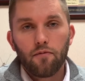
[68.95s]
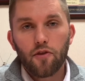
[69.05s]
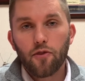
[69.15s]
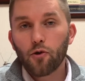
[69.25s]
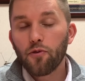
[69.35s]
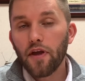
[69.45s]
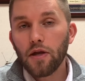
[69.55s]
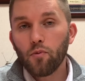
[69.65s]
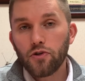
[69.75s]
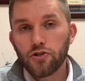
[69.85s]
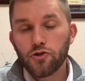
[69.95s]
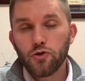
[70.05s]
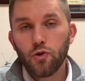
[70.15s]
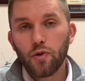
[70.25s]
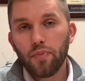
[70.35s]
The third thing, which is
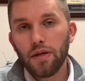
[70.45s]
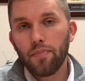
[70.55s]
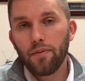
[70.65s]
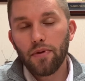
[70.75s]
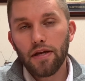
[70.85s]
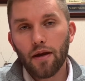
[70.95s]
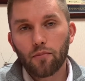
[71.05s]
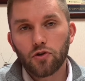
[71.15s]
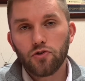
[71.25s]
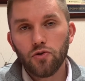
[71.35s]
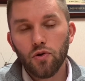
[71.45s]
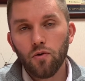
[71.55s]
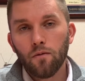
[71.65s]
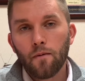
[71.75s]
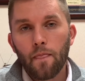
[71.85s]
new to PPP number
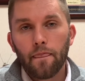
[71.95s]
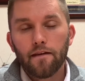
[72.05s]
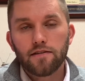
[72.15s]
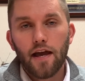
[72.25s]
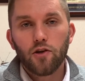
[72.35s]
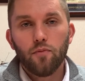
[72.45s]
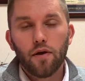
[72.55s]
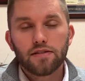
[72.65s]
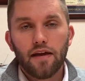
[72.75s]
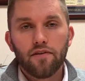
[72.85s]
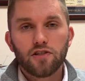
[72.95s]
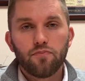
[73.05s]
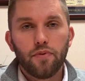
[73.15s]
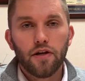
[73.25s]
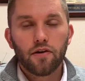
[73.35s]
2, is that you must have
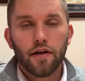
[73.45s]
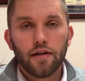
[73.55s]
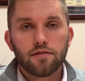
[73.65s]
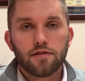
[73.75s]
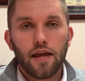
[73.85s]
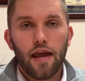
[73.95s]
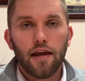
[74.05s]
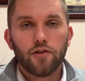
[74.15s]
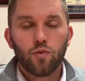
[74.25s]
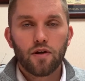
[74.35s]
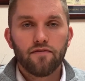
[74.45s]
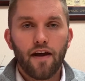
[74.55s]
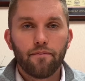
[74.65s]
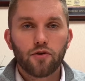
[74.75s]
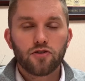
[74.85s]
experienced a
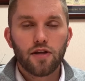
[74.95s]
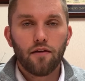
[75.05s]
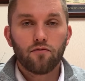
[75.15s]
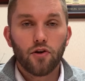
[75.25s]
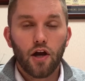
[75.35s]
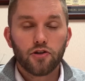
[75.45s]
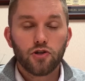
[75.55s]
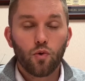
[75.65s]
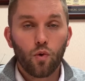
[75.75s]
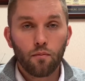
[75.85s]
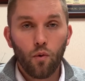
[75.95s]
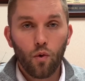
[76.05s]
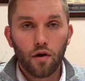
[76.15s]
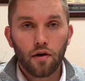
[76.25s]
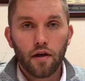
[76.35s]
25% reduction or
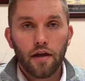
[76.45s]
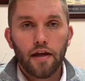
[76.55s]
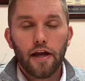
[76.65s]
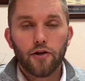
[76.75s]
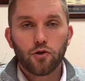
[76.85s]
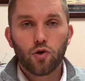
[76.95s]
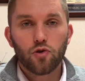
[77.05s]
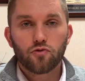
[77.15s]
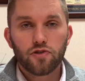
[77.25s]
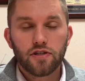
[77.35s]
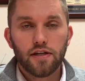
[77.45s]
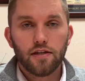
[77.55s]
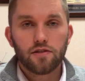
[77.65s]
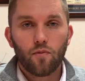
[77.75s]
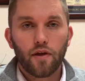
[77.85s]
more in your gross
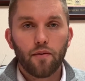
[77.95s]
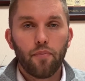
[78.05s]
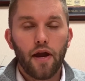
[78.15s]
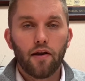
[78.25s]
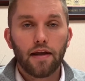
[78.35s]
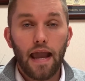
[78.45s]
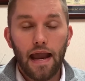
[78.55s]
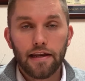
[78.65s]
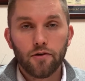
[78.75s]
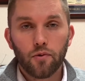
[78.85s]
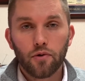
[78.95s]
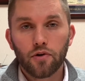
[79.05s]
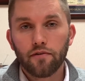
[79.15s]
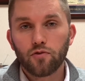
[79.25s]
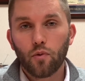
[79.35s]
receipts when comparing any
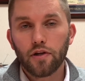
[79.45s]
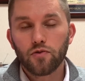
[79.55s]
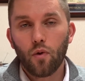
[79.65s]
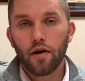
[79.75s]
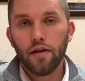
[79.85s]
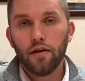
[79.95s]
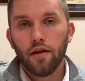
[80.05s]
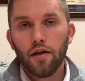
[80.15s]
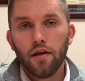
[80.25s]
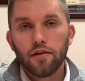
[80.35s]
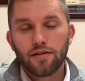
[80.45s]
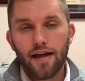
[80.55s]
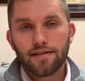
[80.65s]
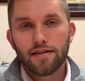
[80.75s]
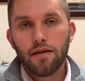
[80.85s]
quarter of 2020 to
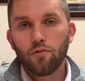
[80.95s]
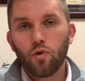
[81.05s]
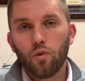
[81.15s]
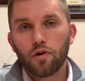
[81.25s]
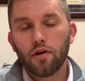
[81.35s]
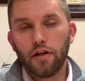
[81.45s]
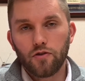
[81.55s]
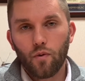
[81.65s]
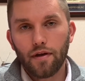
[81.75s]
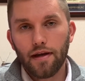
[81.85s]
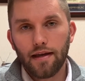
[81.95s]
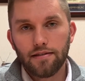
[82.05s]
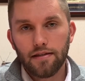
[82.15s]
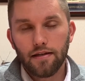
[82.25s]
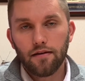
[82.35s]
that same quarter in
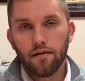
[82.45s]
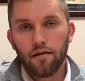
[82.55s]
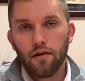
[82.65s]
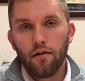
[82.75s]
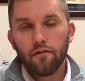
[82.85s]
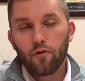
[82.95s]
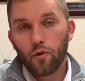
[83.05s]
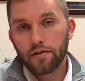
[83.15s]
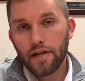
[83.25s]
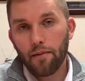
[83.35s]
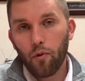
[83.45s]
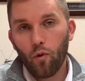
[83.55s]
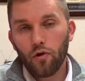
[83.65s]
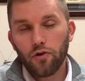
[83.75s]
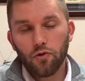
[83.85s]
2019. For
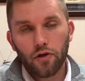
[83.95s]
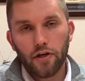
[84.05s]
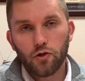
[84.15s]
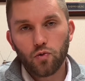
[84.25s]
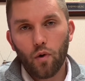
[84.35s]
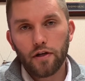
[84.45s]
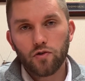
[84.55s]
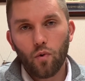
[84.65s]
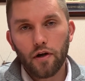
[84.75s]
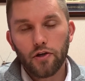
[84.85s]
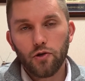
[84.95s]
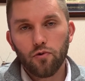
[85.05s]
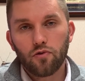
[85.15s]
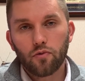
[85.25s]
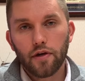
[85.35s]
example, you look at your 2020
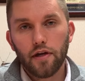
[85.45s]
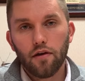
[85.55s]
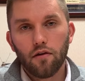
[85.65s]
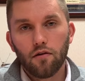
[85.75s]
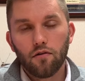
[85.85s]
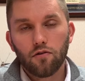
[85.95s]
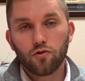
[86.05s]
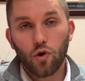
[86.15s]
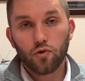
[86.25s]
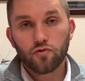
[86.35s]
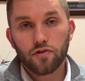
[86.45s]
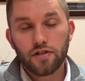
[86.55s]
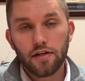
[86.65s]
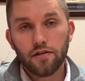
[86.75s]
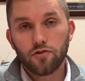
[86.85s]
Q3 gross
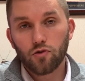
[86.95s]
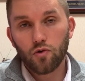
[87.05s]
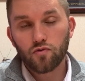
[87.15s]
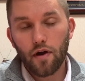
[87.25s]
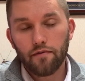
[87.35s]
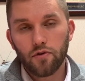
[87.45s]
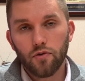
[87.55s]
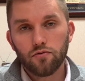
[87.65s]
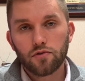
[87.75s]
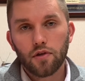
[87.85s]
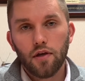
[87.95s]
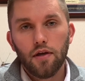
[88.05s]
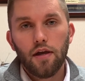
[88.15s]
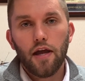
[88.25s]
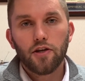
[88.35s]
receipts, gross revenues,
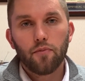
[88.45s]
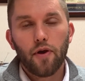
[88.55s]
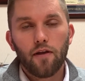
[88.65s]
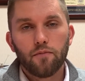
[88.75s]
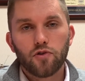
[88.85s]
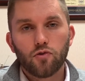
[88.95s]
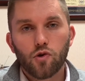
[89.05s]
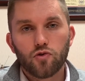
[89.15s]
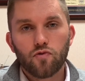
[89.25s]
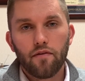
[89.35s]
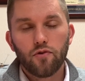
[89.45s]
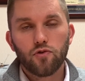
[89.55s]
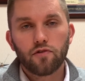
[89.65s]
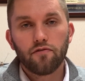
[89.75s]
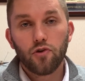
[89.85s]
and you compare them to the gross
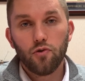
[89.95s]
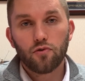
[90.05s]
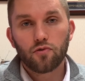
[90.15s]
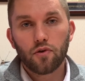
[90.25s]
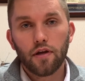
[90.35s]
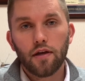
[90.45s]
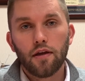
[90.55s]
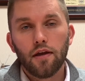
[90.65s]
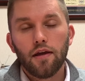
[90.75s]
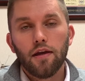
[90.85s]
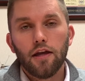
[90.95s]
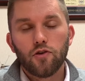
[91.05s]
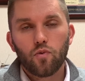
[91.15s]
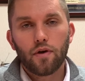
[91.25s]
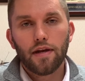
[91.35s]
revenues of Q3 in
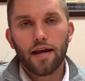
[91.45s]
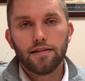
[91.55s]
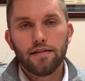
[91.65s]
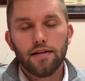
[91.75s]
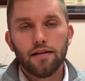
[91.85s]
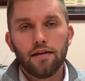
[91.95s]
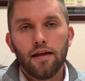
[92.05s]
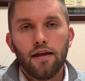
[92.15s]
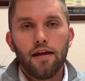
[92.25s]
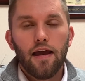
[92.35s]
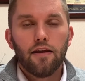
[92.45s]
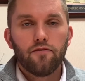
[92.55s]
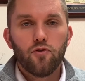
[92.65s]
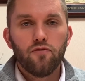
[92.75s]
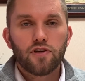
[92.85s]
2019. And
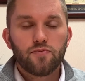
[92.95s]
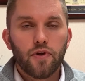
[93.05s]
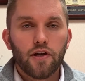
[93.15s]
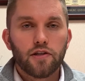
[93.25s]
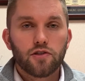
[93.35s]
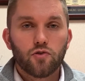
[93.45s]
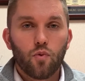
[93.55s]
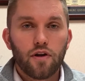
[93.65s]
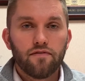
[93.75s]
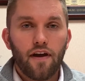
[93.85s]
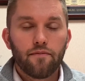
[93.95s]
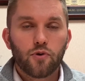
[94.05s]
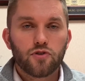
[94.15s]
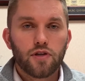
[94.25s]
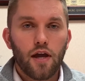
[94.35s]
if you've experienced a
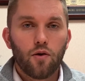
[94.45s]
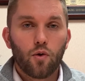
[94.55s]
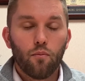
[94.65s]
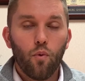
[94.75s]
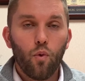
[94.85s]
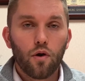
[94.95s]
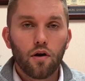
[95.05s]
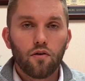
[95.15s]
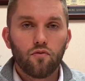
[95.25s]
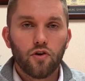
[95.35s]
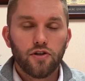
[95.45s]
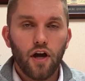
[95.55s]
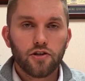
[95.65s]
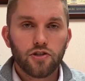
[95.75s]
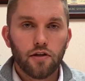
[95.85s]
25% or more
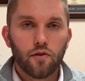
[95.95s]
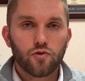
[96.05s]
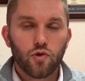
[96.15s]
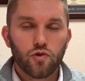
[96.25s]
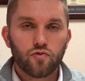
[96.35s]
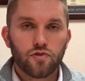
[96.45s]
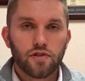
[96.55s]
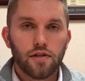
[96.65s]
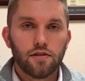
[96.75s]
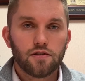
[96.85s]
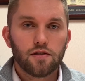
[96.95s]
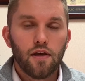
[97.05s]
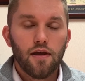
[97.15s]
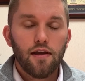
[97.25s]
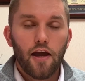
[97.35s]
reduction in those gross receipts,
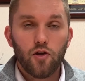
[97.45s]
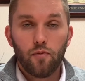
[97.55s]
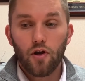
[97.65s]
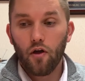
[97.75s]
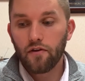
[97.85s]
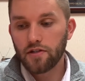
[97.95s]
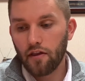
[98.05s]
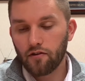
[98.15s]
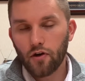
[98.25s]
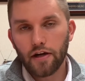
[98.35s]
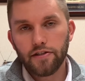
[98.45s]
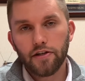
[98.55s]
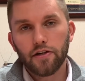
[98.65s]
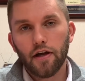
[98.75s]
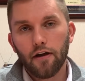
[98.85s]
and you meet all these other
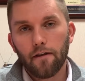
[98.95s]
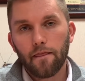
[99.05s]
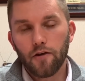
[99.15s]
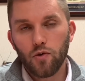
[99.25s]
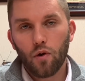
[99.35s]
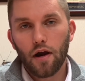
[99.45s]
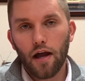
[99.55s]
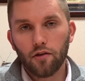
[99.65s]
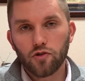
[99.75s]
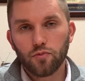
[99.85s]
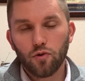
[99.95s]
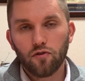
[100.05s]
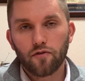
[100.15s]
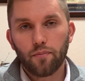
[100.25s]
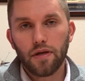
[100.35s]
criteria, then you are eligible
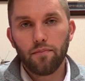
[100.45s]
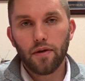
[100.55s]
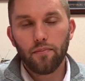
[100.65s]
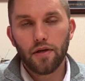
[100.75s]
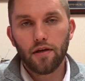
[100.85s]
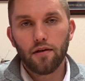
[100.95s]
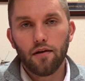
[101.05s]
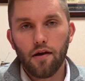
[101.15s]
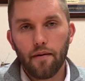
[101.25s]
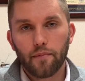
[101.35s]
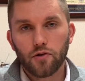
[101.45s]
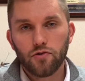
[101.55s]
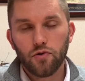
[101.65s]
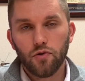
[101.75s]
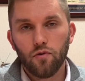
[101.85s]
for PPP number
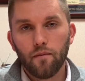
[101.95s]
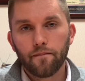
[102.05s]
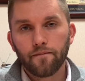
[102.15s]
2.